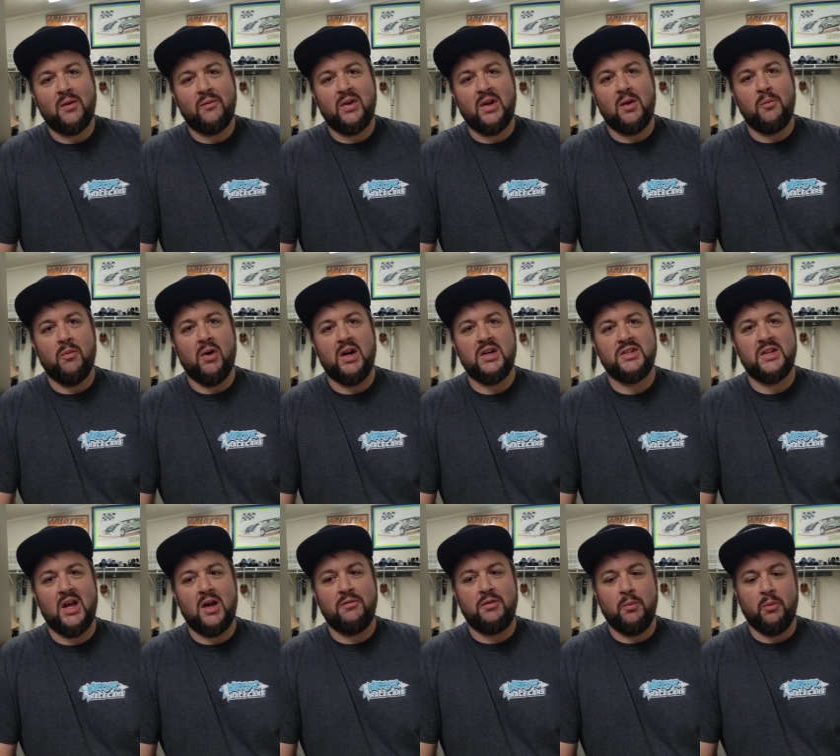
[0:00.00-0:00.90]
I mean, it breaks
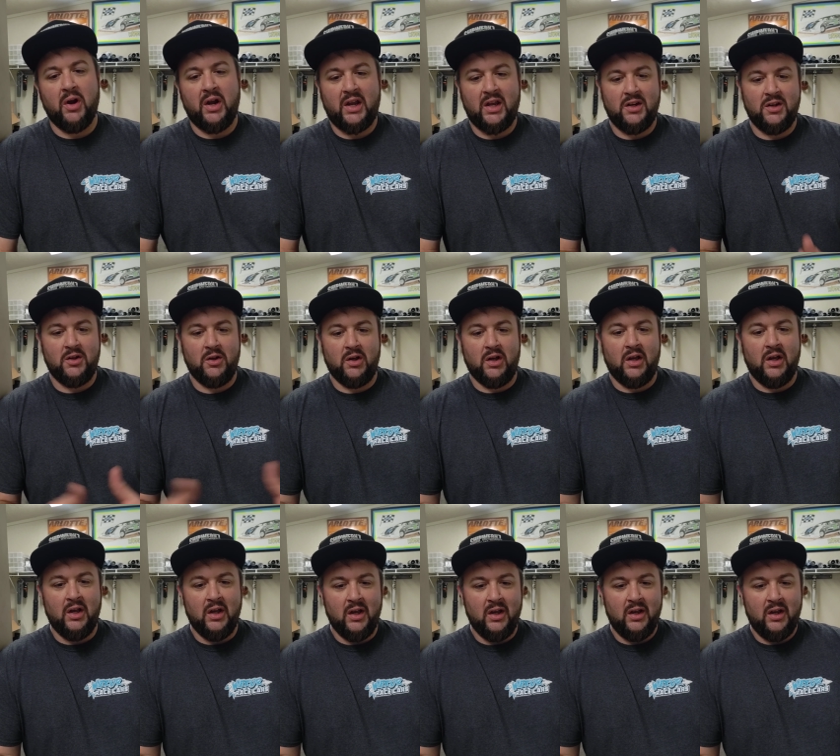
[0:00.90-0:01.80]
down. If you break into
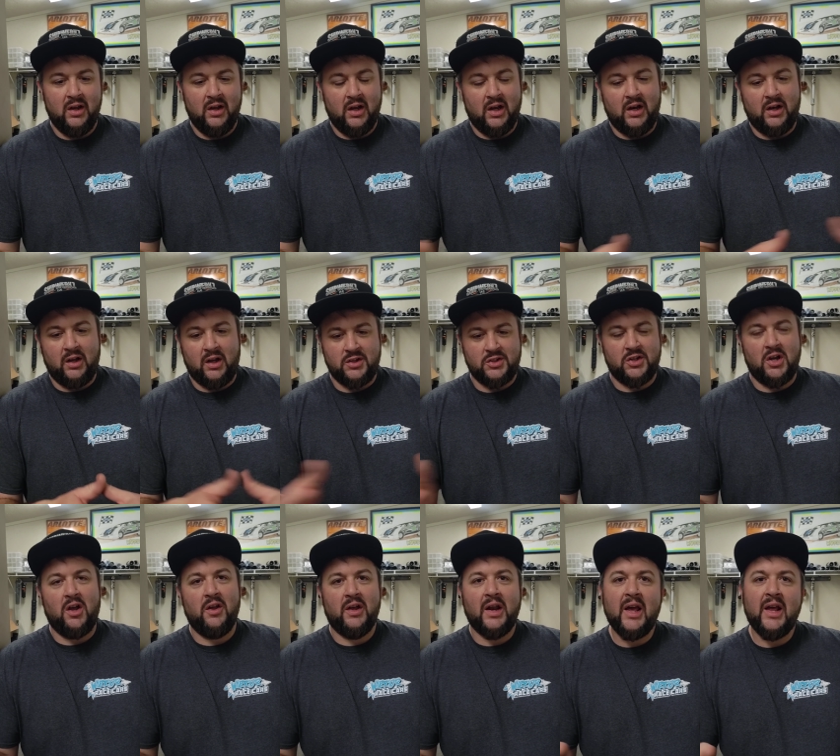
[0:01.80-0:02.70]
a, a
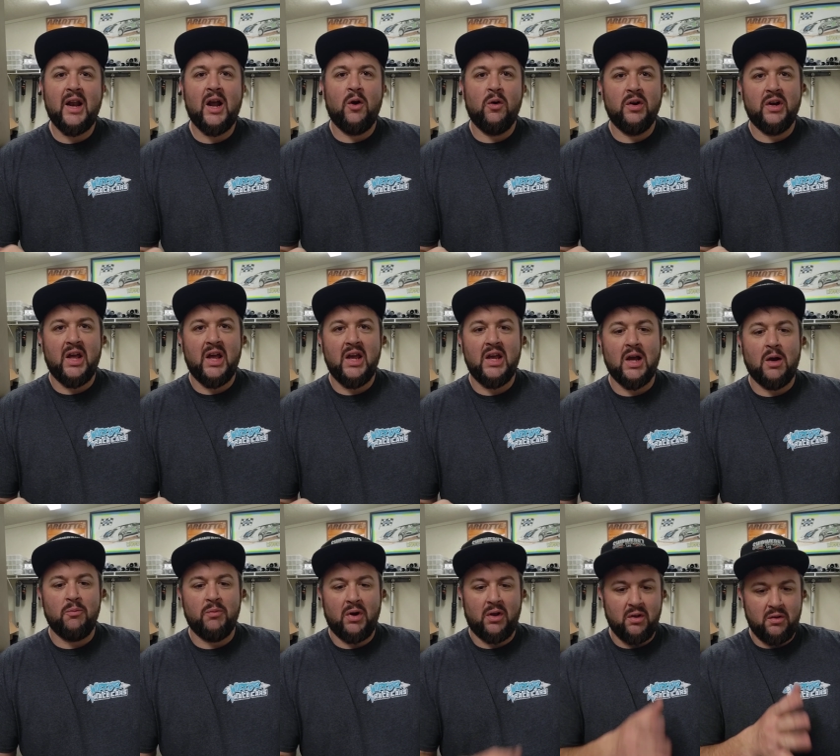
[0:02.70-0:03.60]
solid eight hour day,
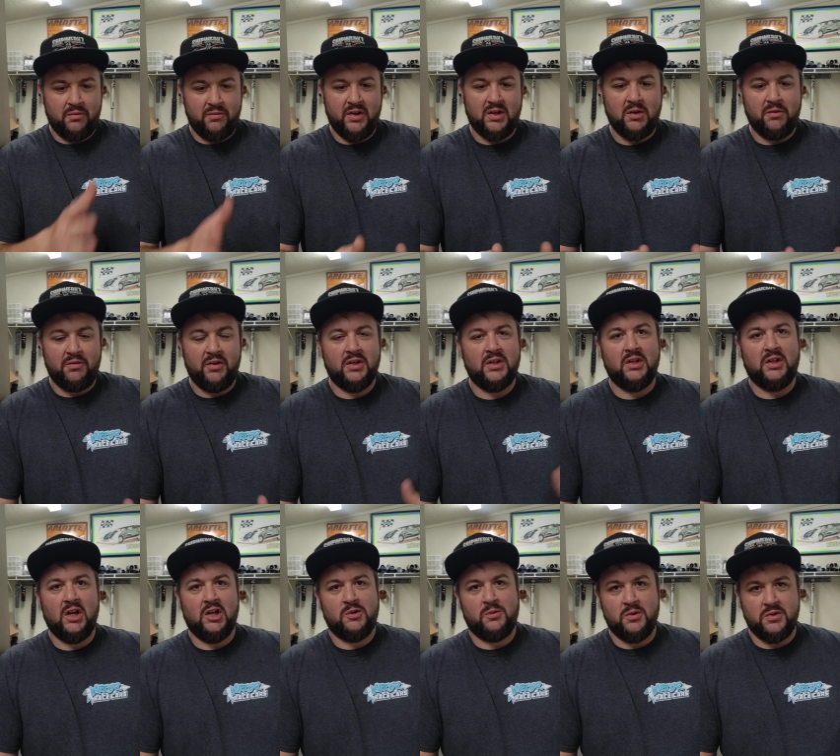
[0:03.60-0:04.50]
I'm probably 50 50
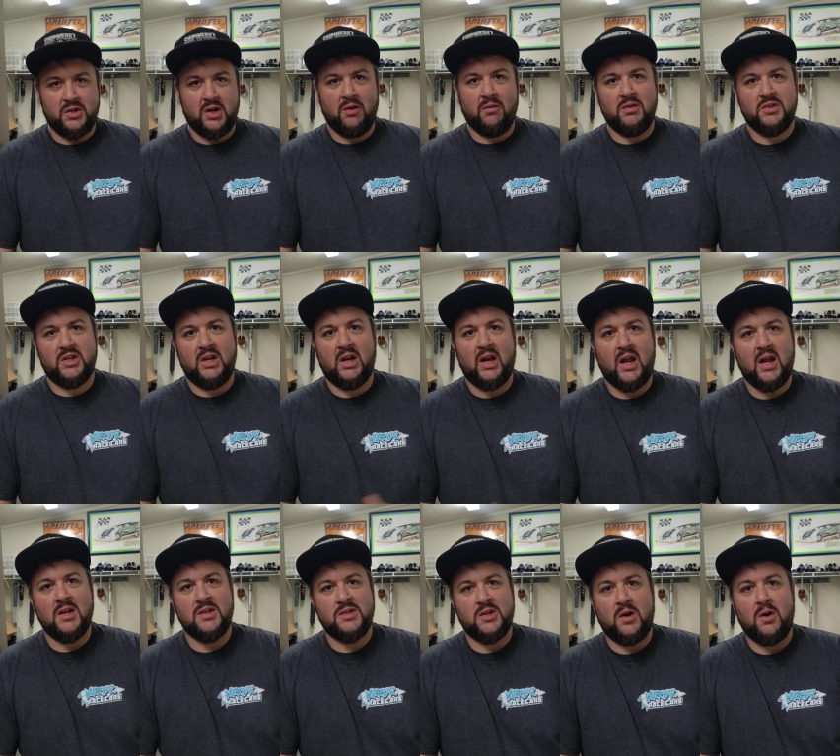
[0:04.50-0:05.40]
customer service and
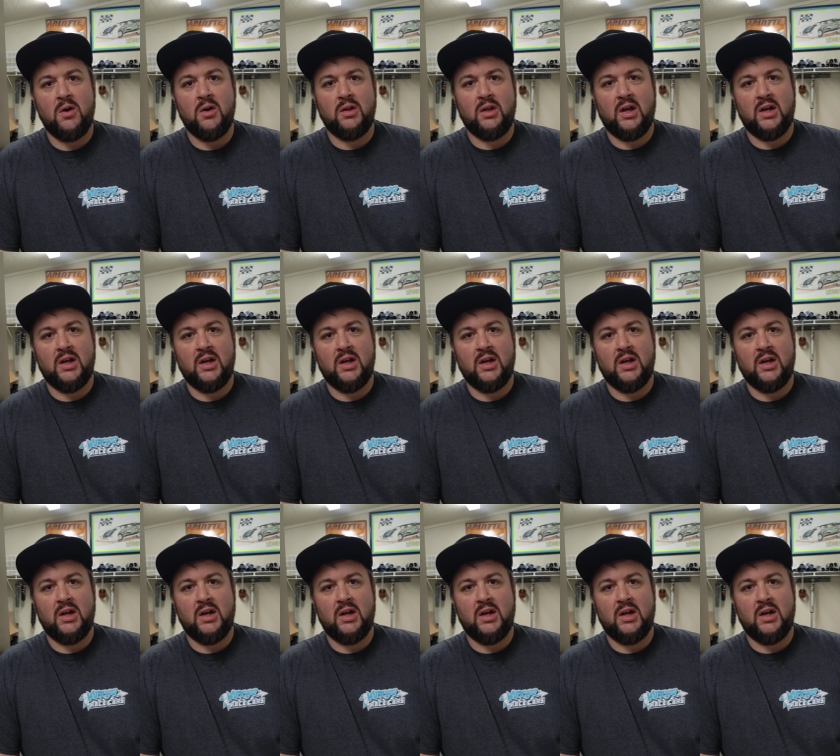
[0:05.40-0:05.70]
hands on.